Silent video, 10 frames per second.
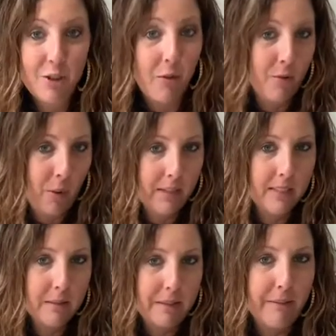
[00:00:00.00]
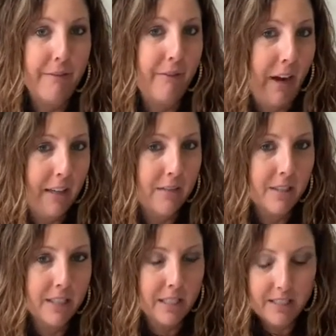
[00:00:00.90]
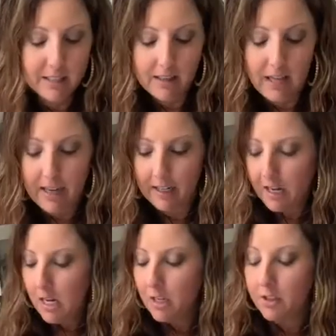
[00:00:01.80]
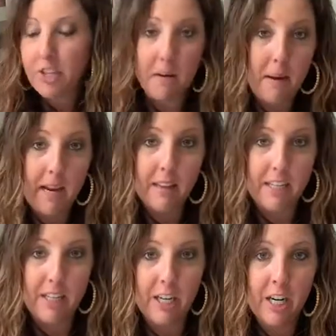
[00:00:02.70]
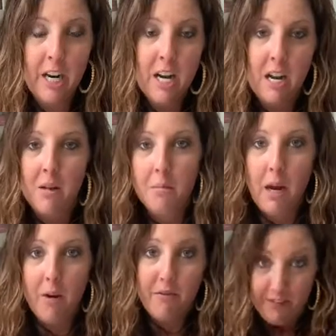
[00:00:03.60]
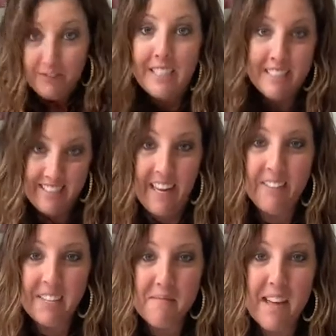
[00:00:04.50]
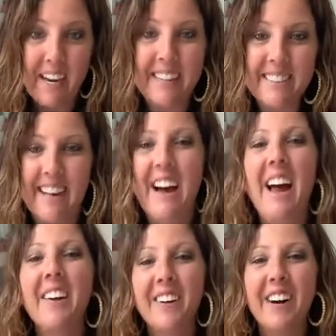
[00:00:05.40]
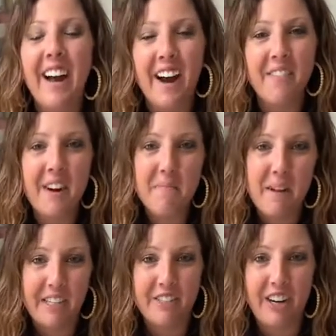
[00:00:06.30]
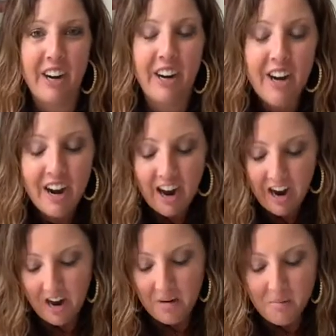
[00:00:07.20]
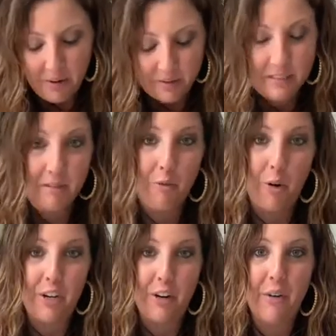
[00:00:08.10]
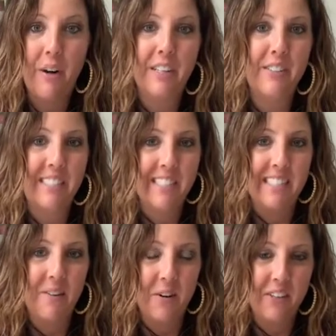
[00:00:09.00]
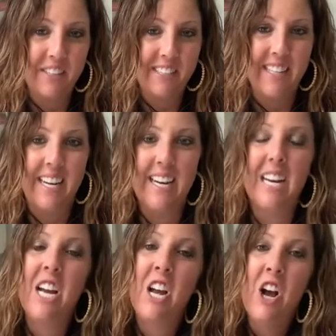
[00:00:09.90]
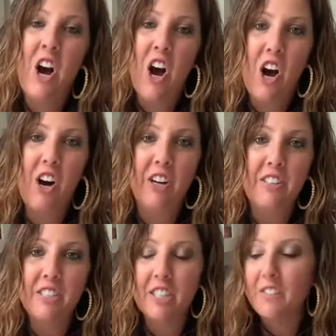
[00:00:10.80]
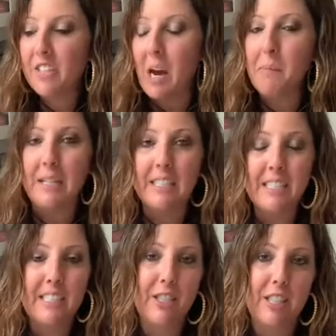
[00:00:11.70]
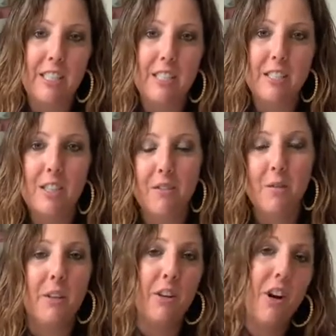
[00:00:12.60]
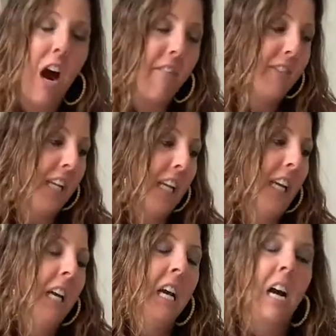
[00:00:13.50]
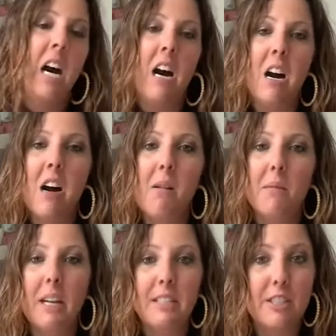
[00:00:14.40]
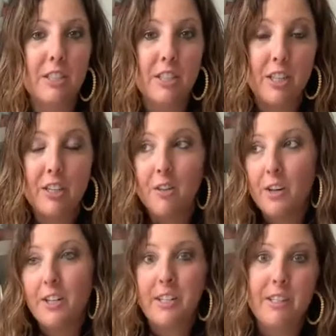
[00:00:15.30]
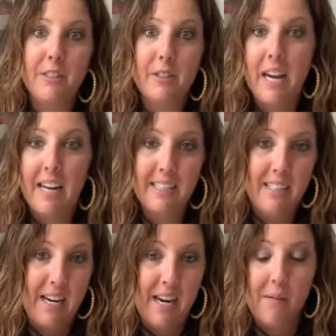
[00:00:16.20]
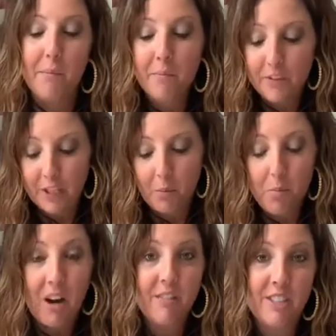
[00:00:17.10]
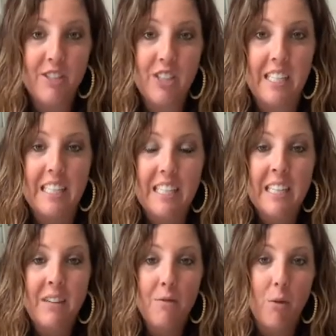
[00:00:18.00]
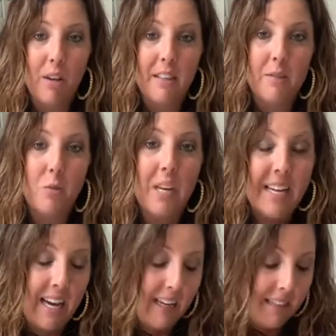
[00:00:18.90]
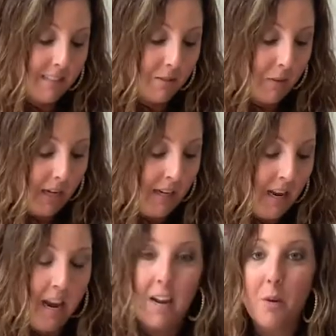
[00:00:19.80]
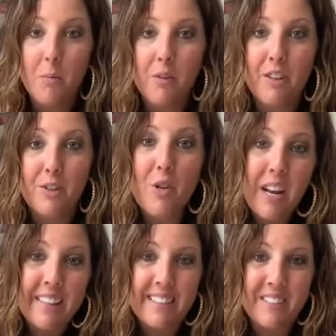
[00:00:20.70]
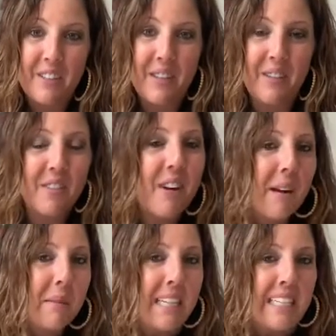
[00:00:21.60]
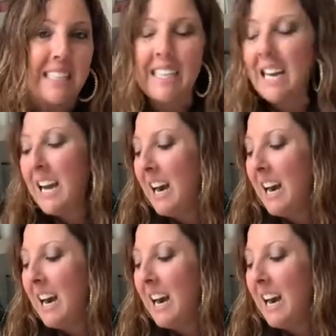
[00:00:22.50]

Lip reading: So if you wanna see what the final results look like, check back later. About 50 to 70 minutes, I will have a picture posted for you, and you can see what it looks like. All served up and delicious. Serve it with your coffee as a dessert, or you can do it as a breakfast treat for this weekend. But I hope you've enjoyed this cooking with cranberries.